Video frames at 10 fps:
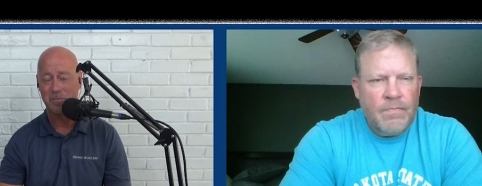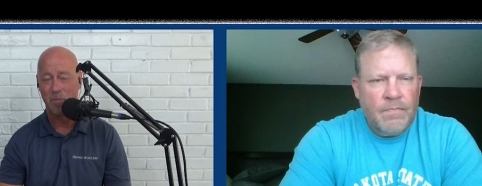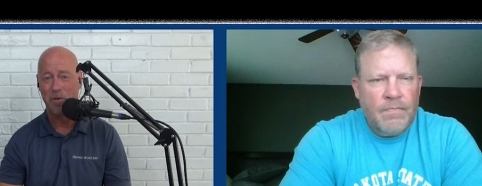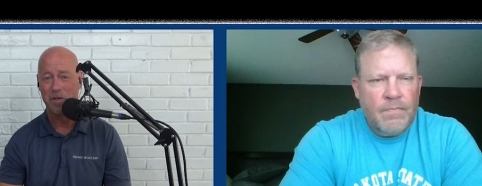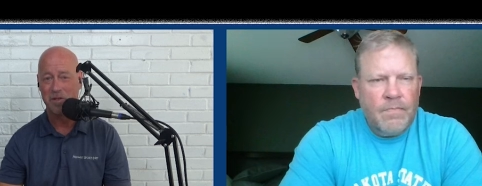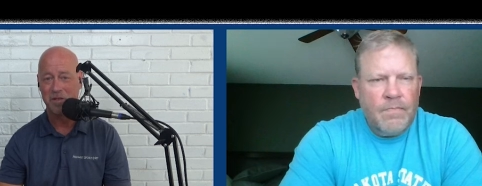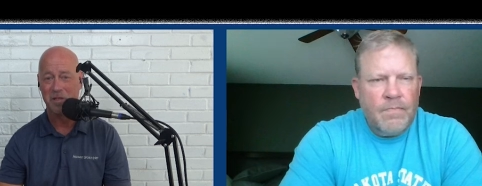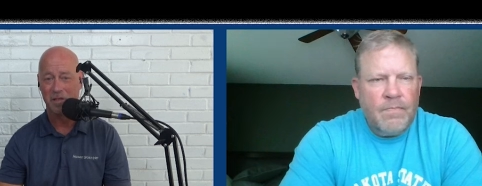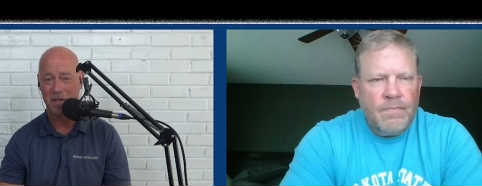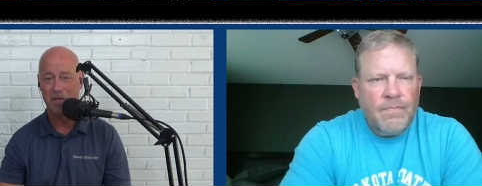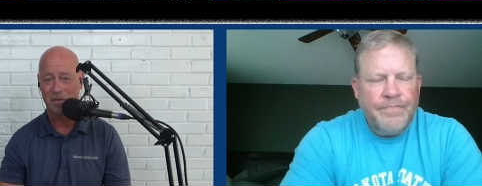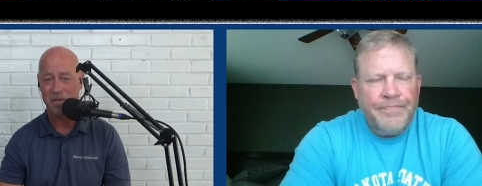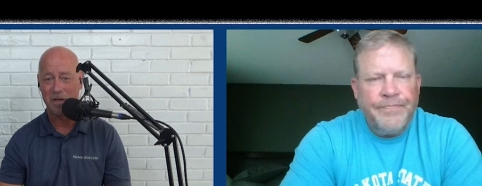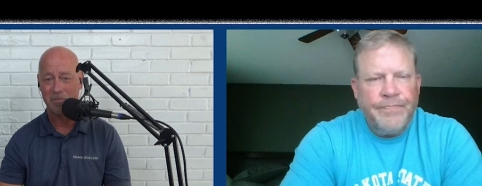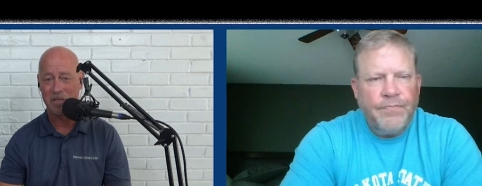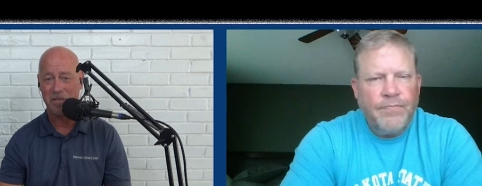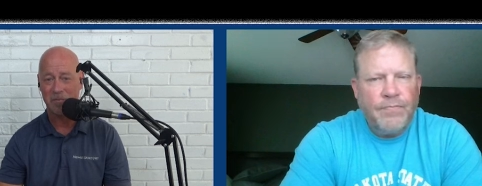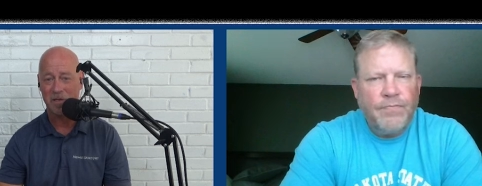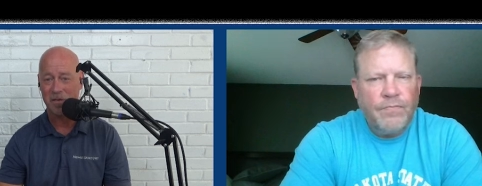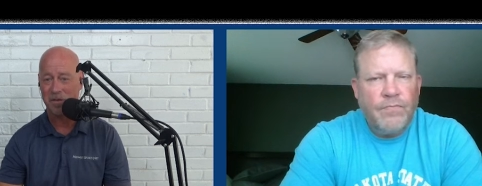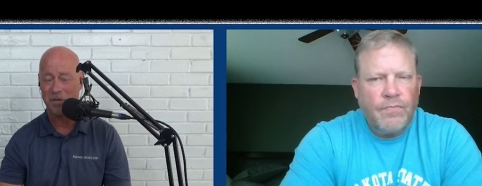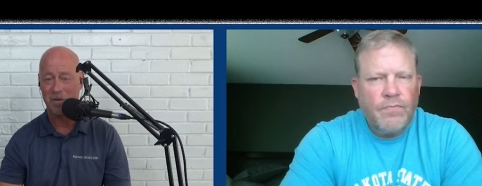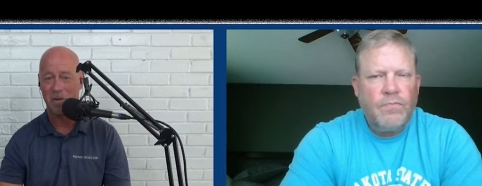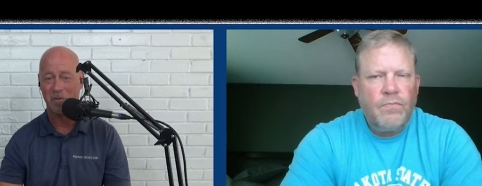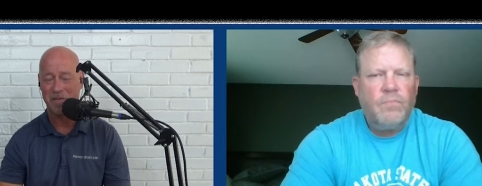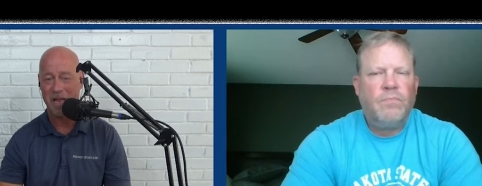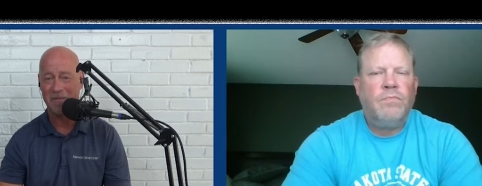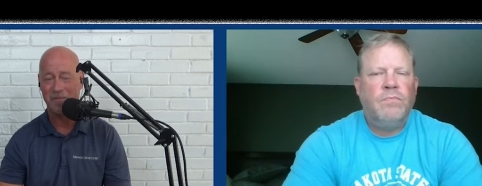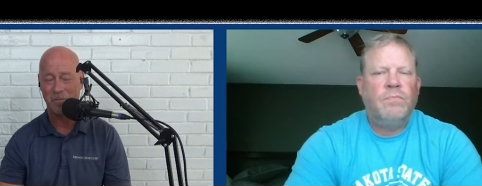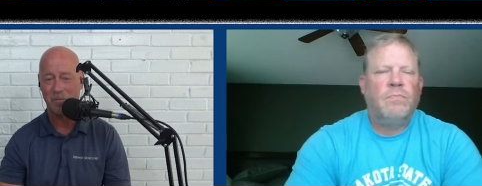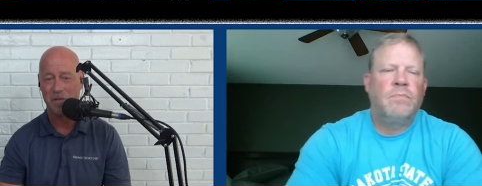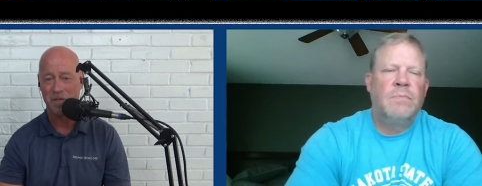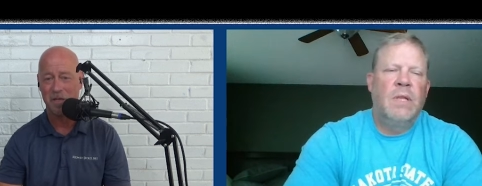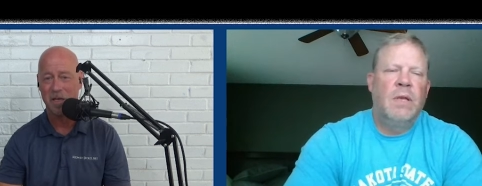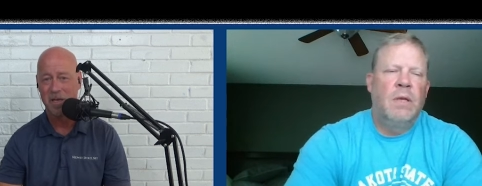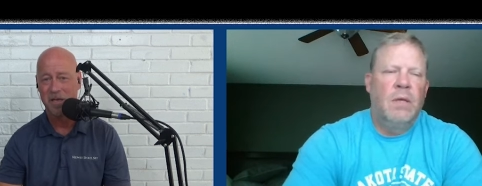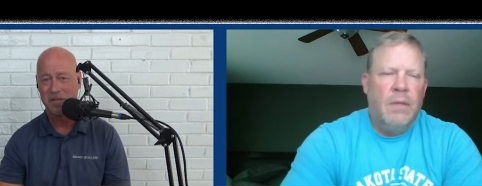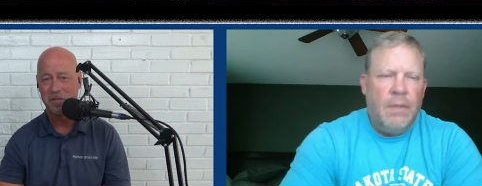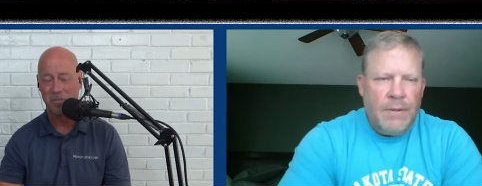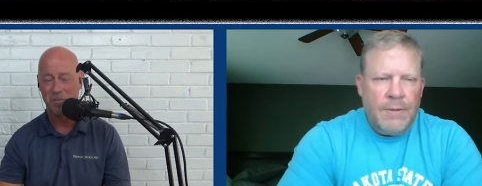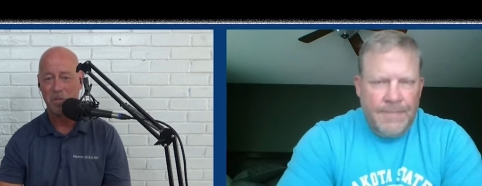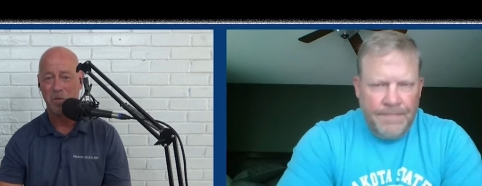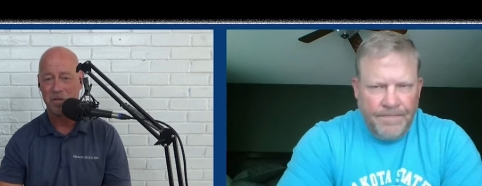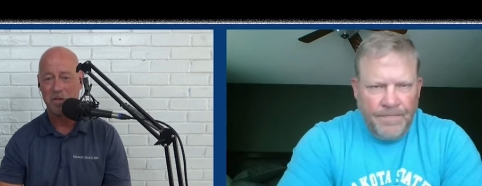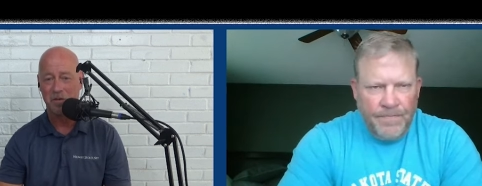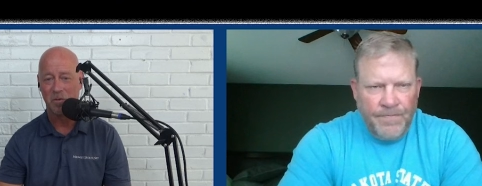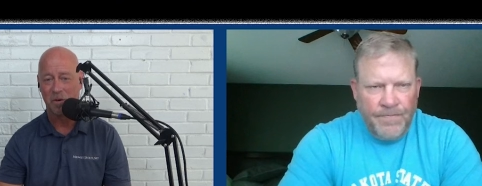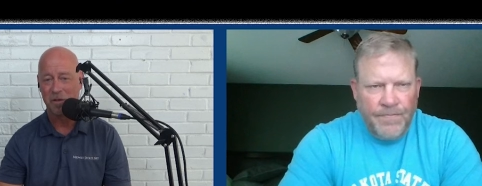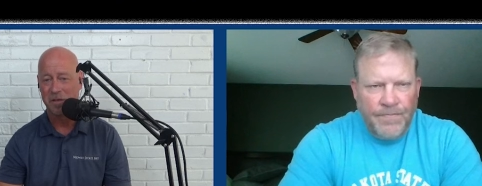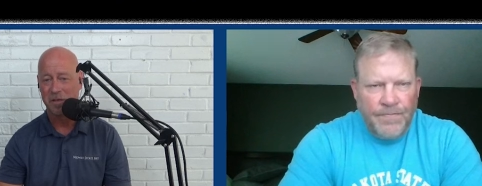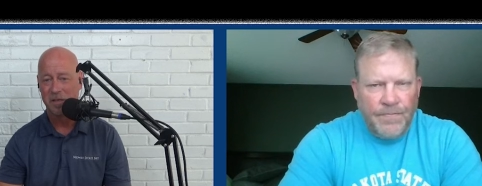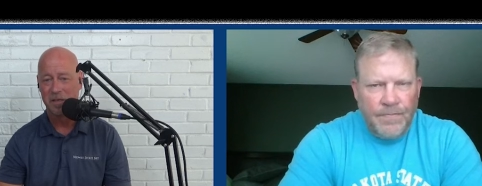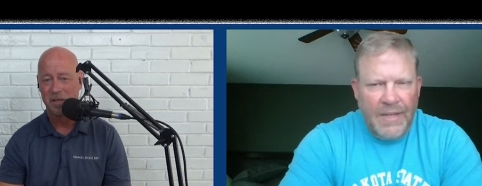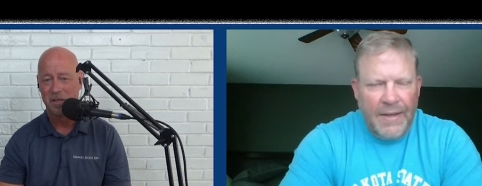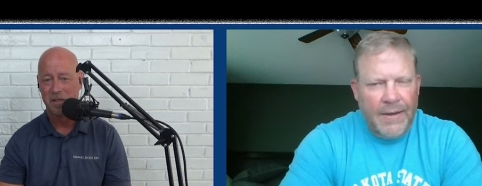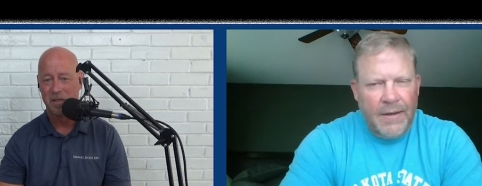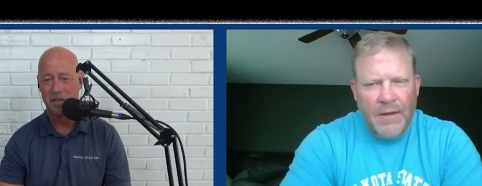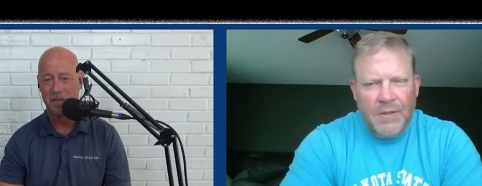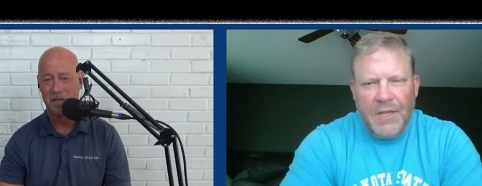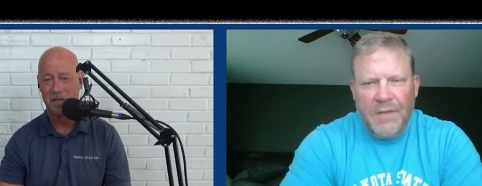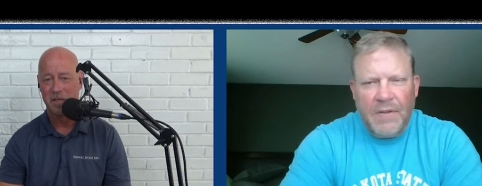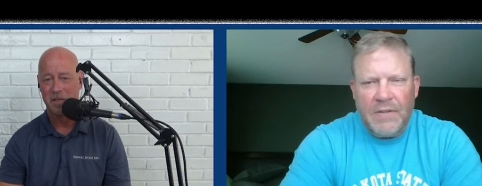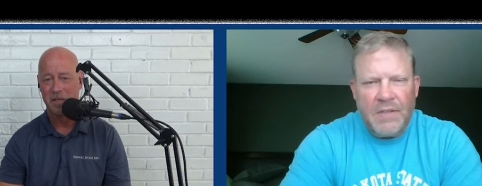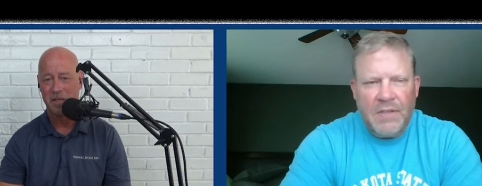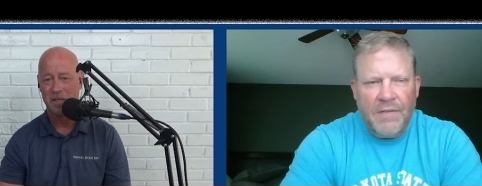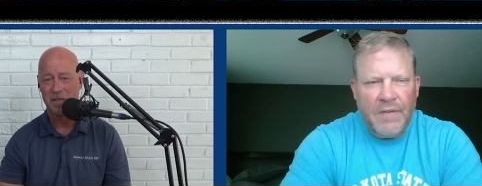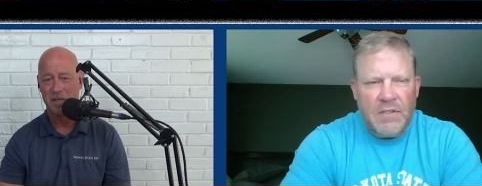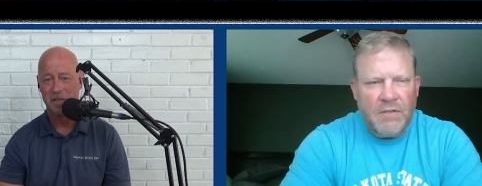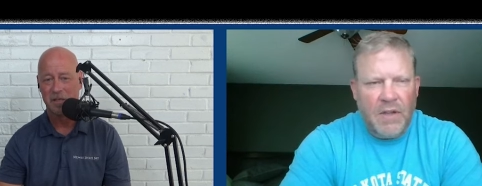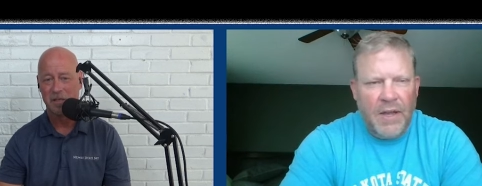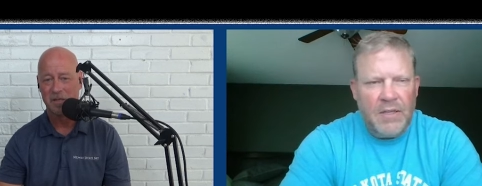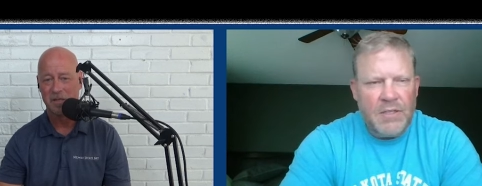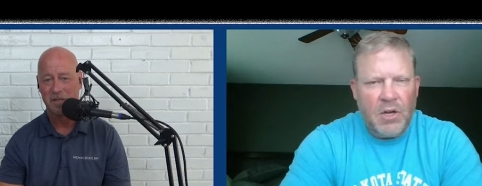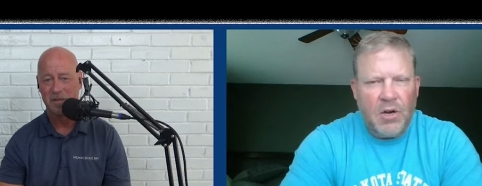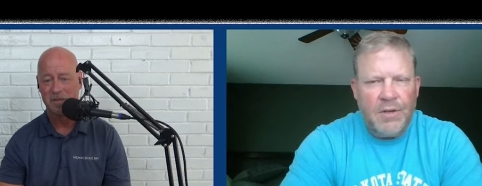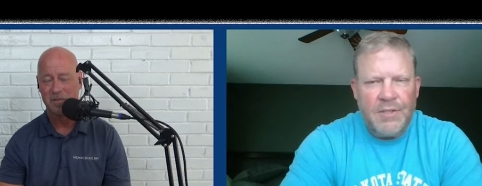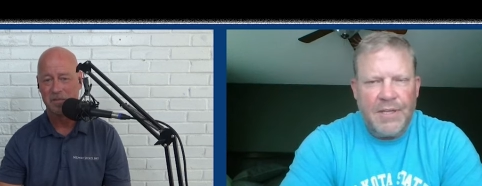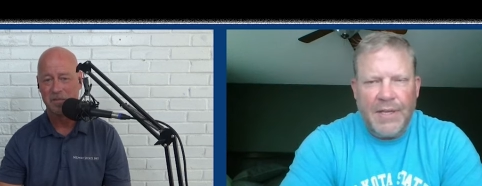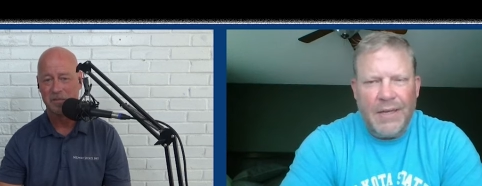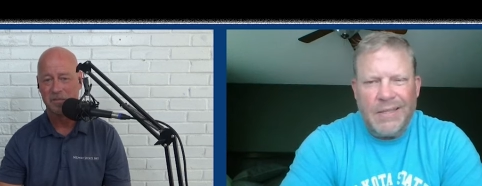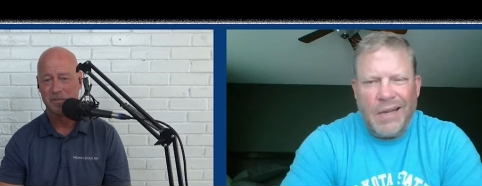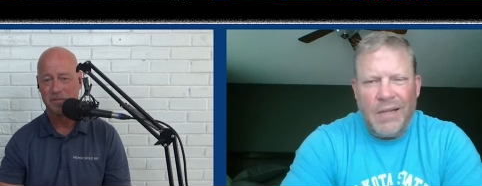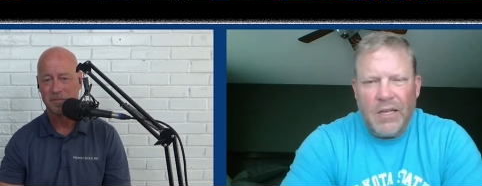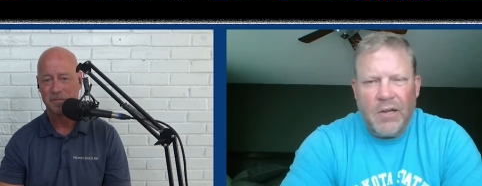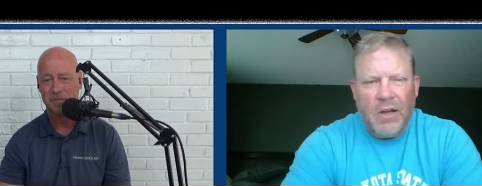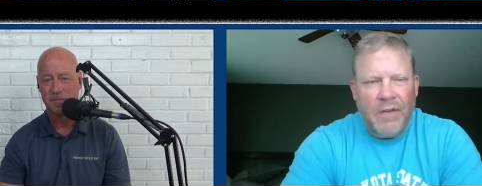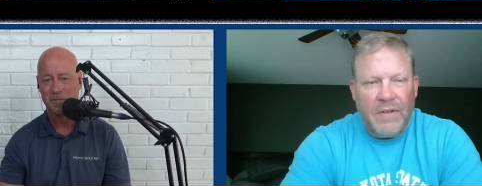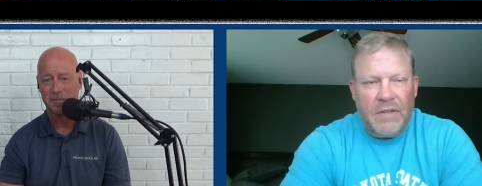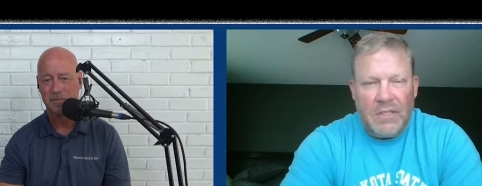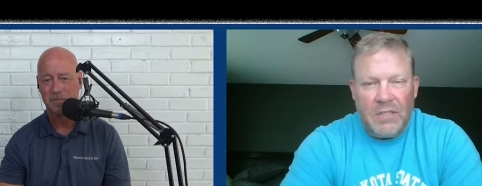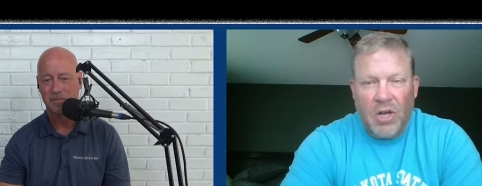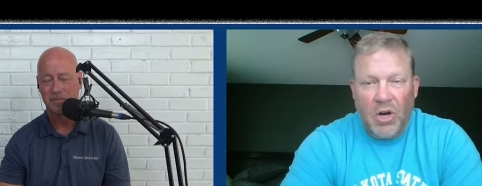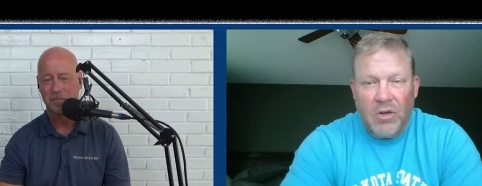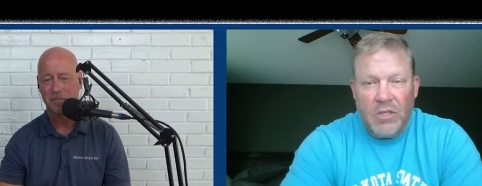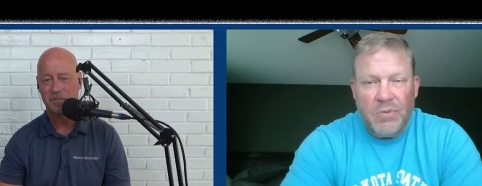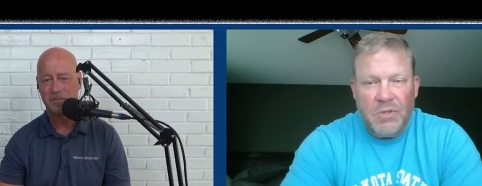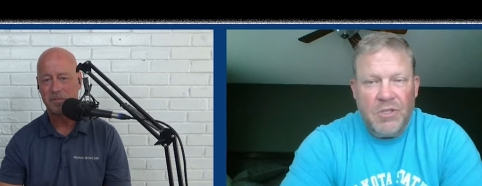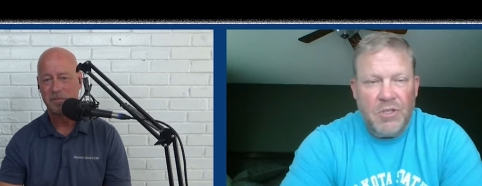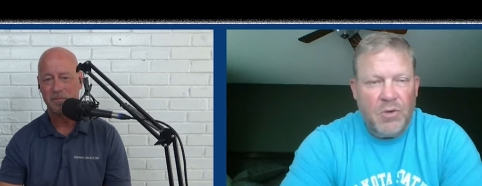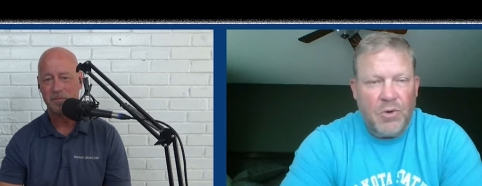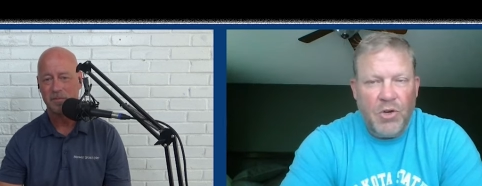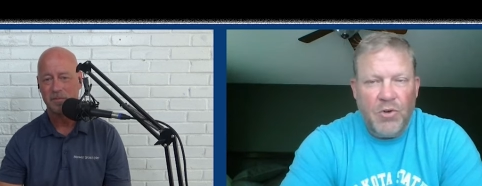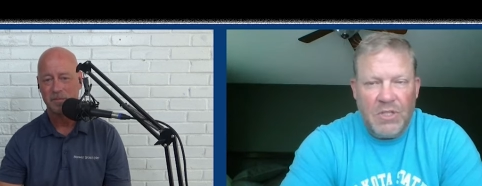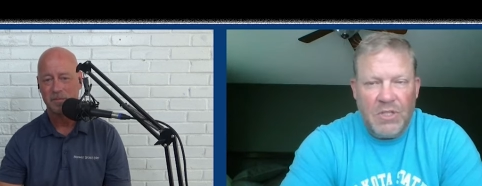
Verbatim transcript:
Speaker 1: more than just a luxury. That'd be something you'd, you'd almost have to to to be pushing toward. Yeah, and on
Speaker 2: defense, the defensive line is the hardest to get. Kind of like on offense, it's the hardest position to recruit is